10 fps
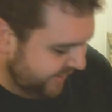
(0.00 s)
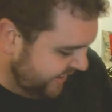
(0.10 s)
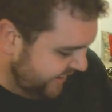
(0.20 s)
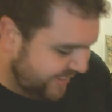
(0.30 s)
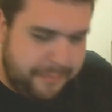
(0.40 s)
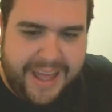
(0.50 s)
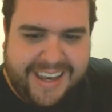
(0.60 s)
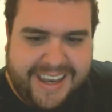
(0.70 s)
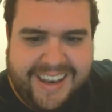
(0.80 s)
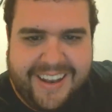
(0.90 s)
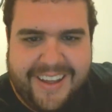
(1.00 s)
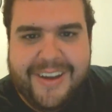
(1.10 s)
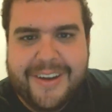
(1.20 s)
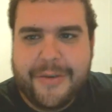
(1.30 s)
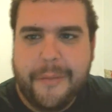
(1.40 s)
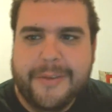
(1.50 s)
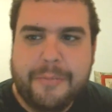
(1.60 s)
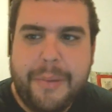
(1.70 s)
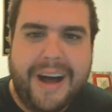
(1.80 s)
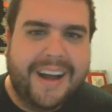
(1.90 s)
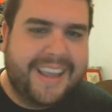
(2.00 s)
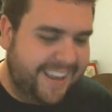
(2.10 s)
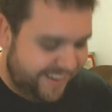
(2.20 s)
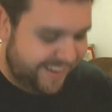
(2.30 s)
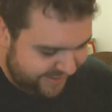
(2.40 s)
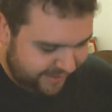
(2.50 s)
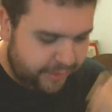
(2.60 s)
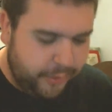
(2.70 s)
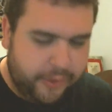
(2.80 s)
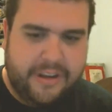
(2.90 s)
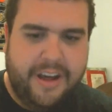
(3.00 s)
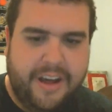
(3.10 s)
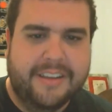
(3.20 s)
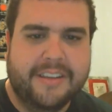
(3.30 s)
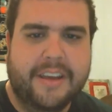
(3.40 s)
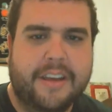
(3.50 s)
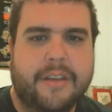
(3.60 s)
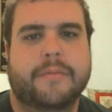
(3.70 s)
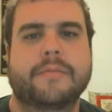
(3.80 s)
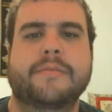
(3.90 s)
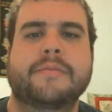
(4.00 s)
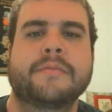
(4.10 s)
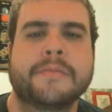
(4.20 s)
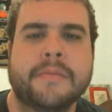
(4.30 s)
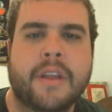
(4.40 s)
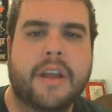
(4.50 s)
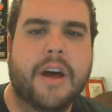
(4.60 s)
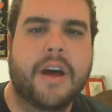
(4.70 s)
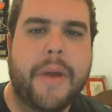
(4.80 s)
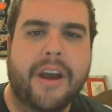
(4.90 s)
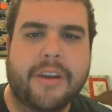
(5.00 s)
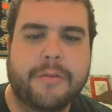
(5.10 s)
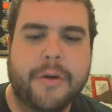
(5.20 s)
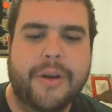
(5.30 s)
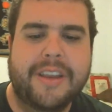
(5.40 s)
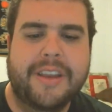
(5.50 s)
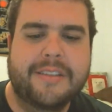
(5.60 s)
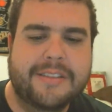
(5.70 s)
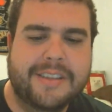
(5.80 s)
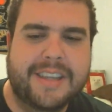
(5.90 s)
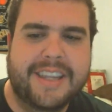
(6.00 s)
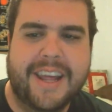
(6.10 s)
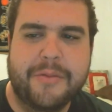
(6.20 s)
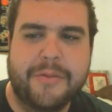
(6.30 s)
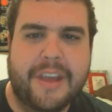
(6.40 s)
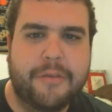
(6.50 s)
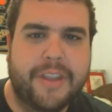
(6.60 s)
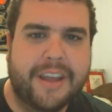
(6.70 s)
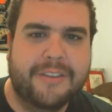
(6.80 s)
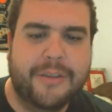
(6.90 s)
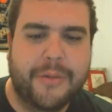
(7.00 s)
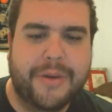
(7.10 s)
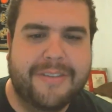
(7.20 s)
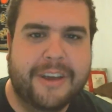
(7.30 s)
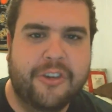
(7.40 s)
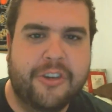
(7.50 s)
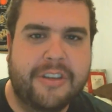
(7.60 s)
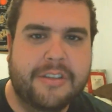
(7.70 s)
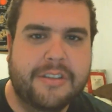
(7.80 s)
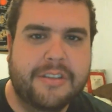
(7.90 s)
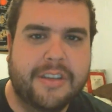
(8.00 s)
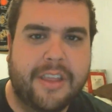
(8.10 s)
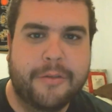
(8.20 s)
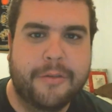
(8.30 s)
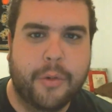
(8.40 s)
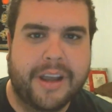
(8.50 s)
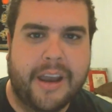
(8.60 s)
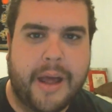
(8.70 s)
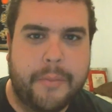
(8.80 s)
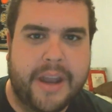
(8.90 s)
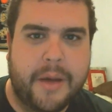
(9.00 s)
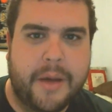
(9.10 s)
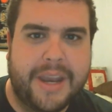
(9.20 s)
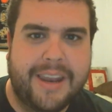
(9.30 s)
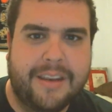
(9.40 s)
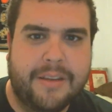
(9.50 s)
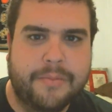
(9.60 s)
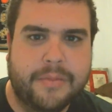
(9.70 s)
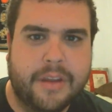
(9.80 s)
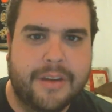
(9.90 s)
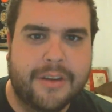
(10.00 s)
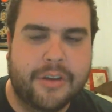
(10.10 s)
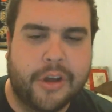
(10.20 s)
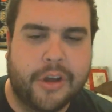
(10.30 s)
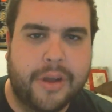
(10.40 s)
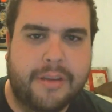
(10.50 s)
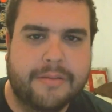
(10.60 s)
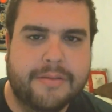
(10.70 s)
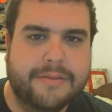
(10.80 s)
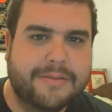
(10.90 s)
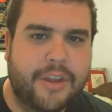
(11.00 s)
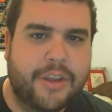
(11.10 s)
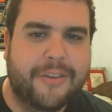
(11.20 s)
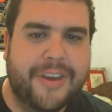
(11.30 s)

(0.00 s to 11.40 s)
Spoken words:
the pendant from his pocket, throws it on. He's like, America voted that I'm safe for the next 3 evictions. Therefore, I cannot be nominated. Cody, you have to